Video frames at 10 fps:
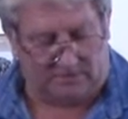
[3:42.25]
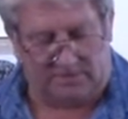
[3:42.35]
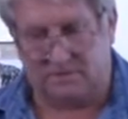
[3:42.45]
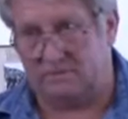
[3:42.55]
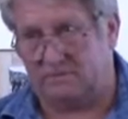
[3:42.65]
which
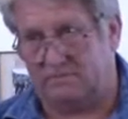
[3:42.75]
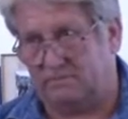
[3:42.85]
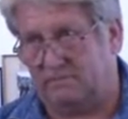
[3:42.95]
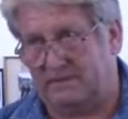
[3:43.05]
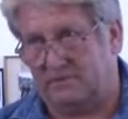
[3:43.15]
is
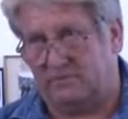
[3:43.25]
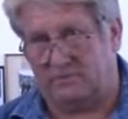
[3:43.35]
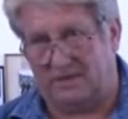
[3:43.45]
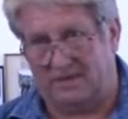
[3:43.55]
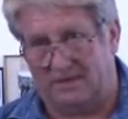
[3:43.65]
about $2
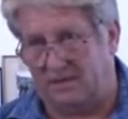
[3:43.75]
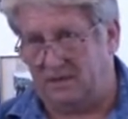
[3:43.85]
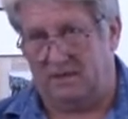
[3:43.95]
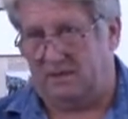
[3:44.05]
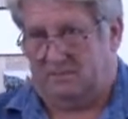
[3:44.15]
grand now.
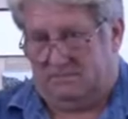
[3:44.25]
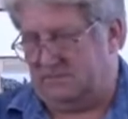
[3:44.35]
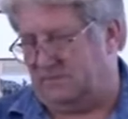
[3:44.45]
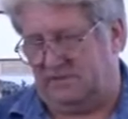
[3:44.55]
It's up